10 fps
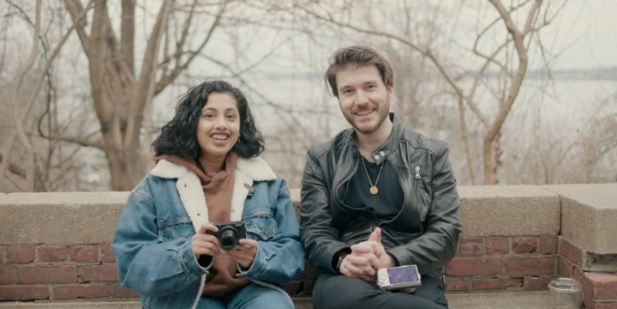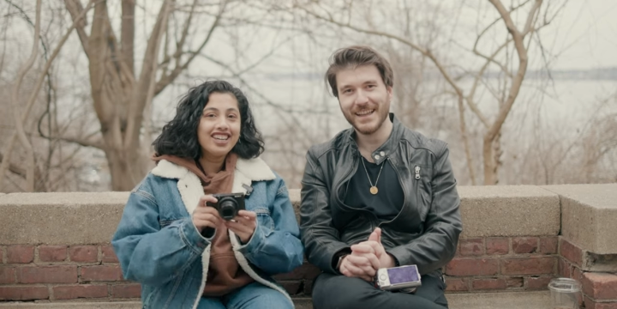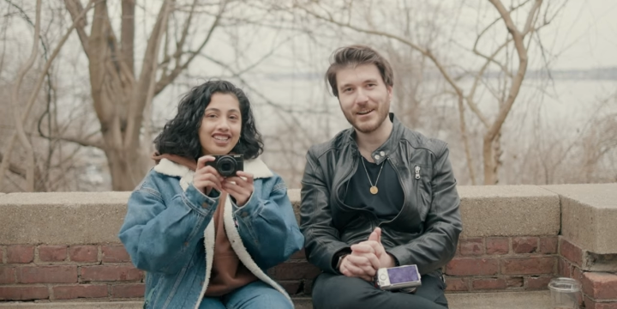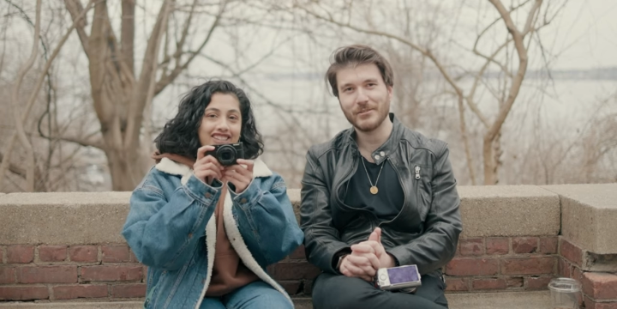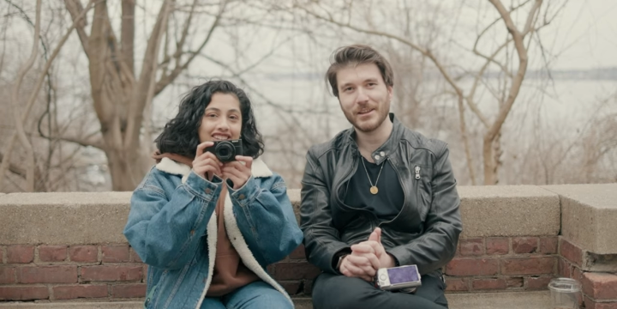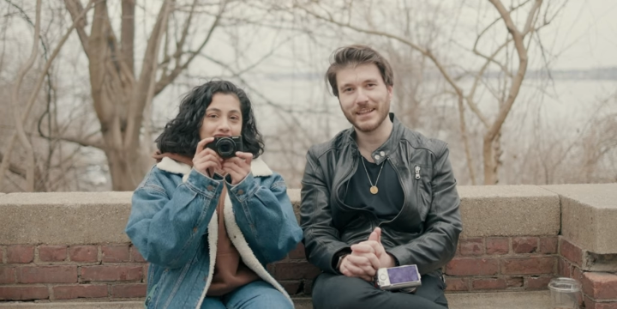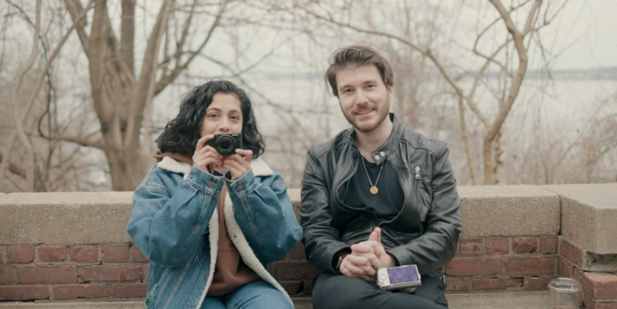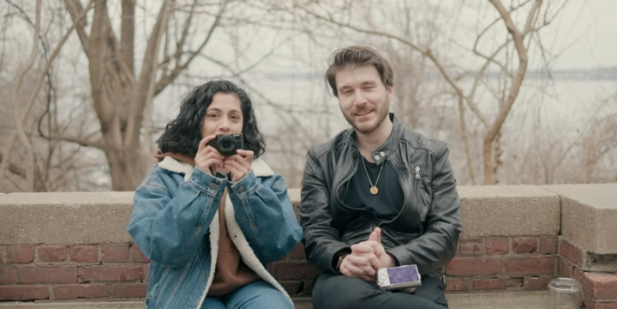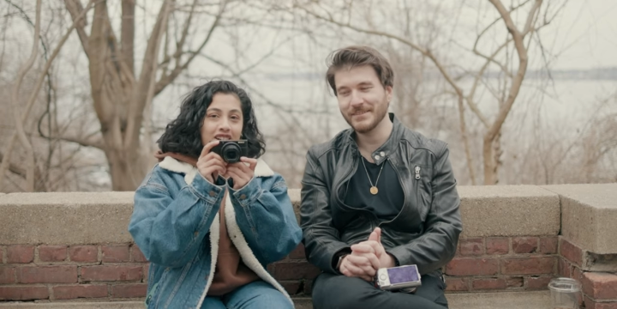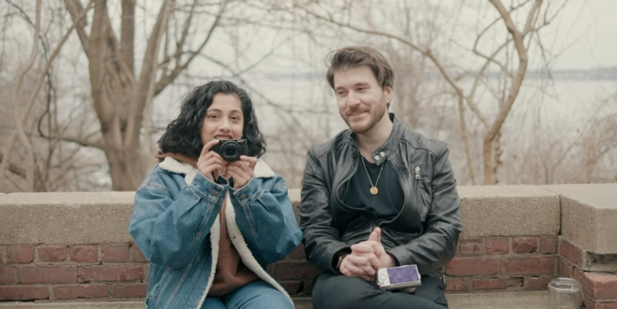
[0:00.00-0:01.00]
Speaker 1: I don't like
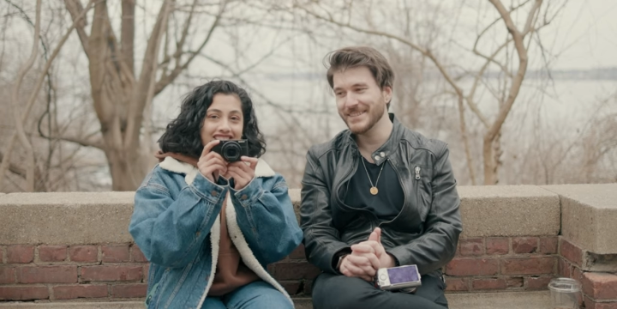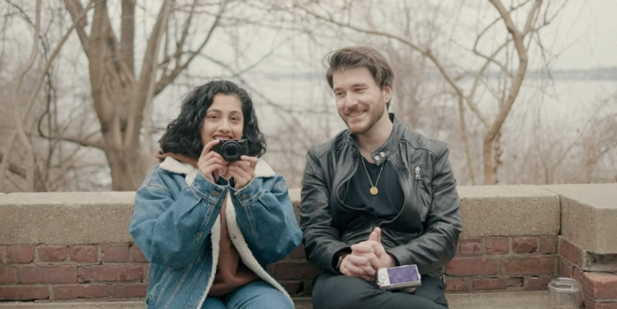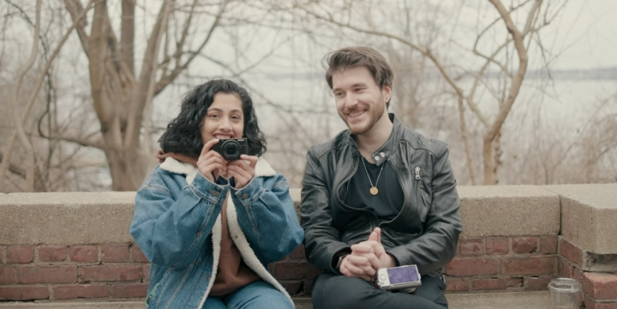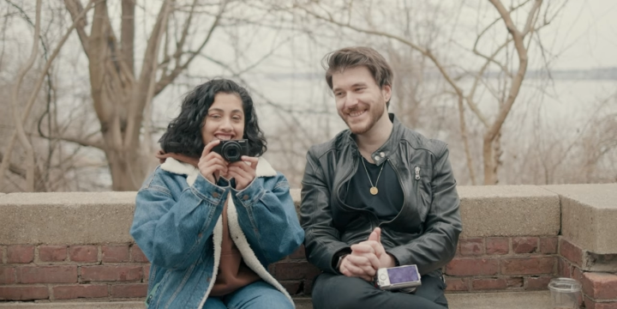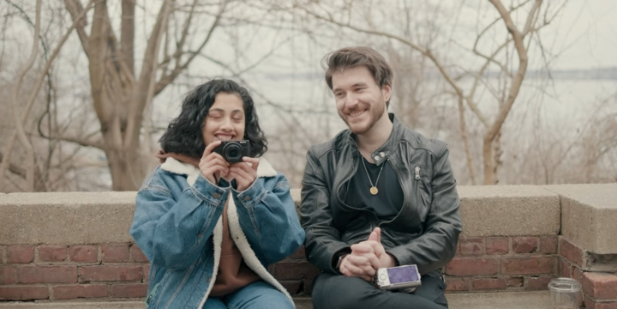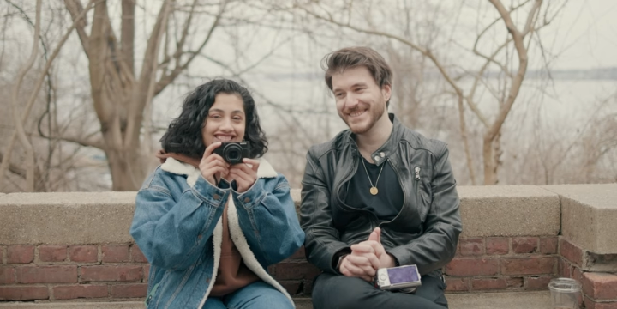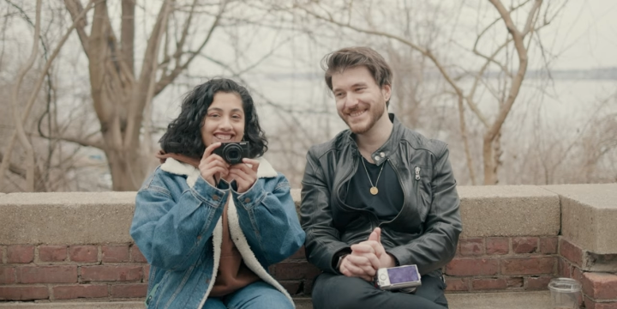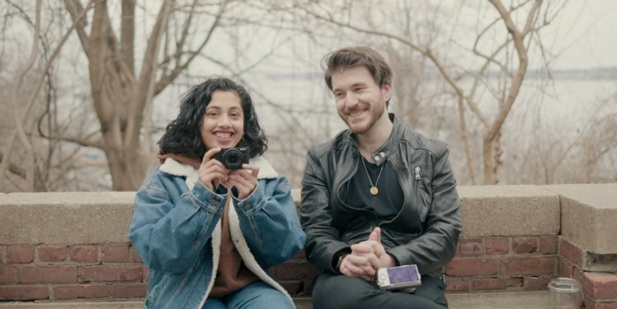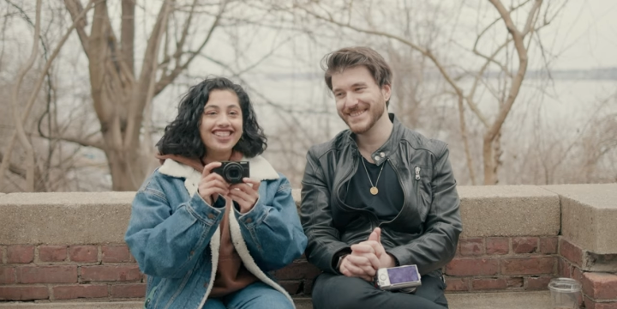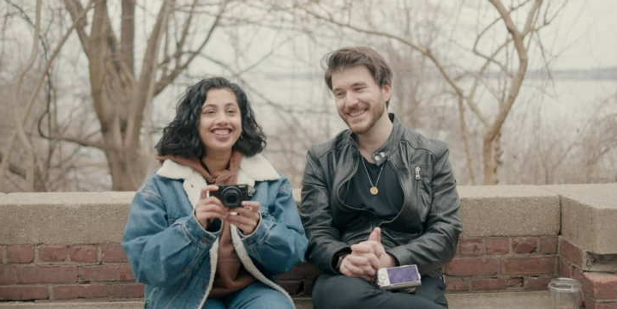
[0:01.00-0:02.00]
that. Fuck Zeiss.
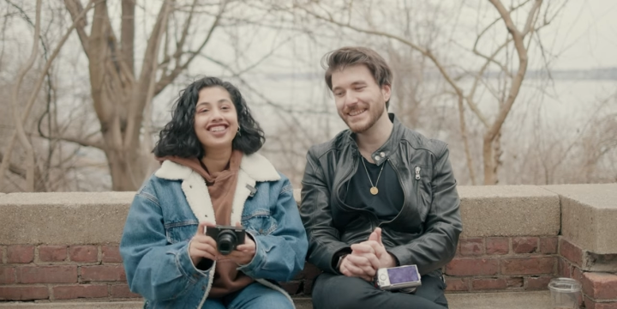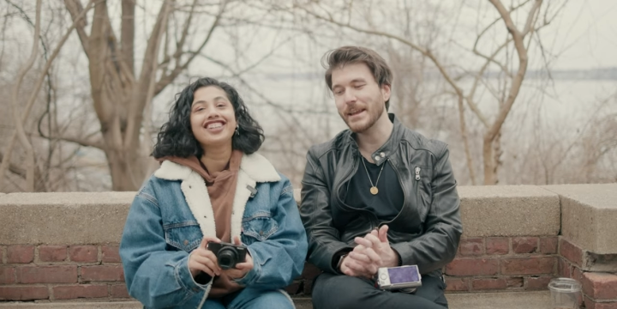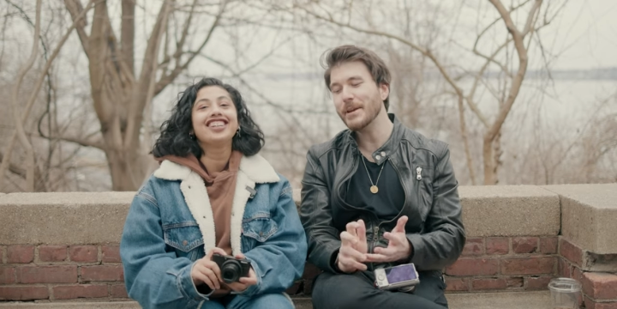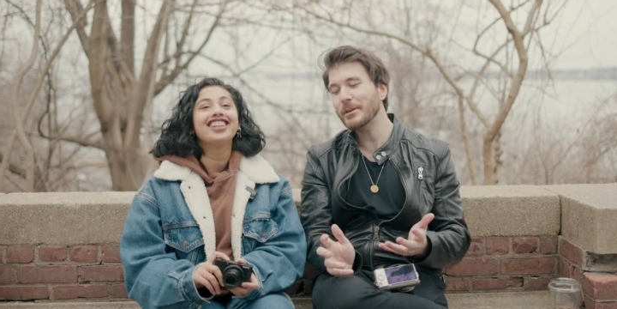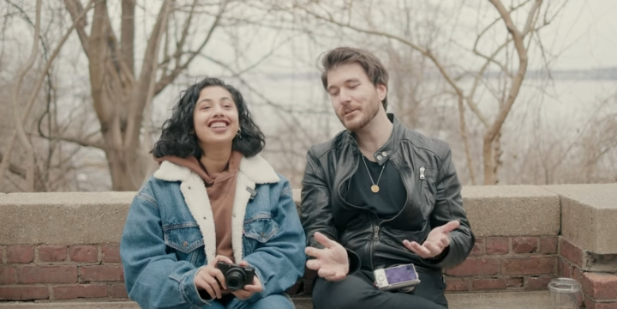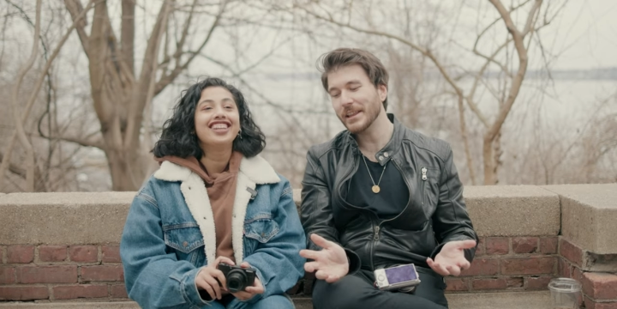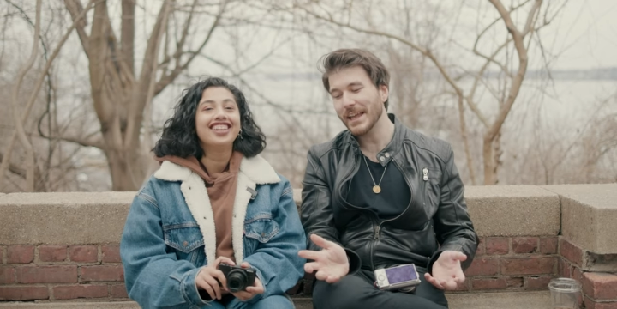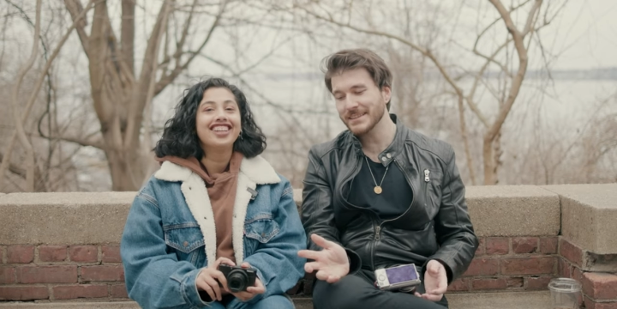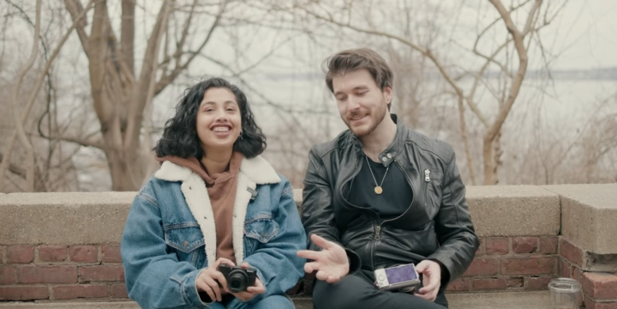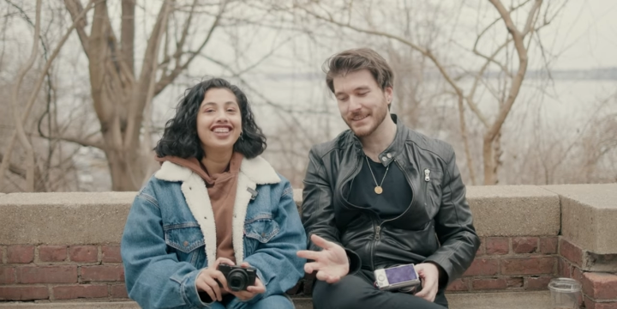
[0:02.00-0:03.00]
They make good
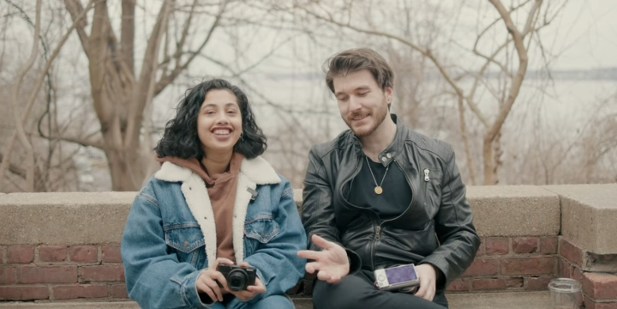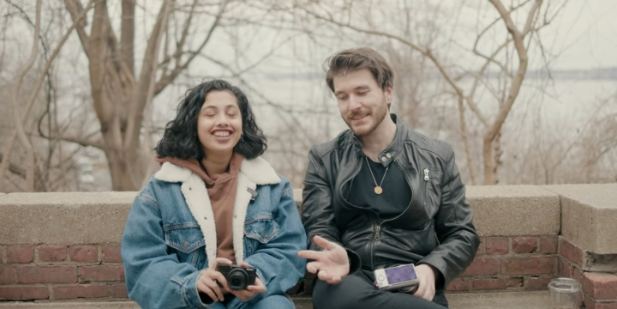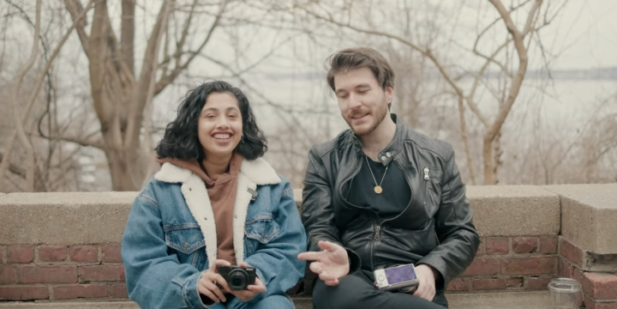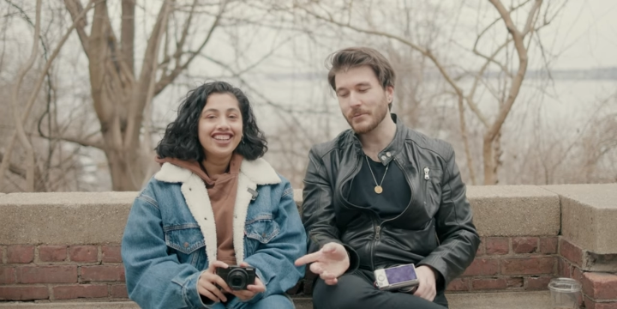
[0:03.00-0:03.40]
lenses.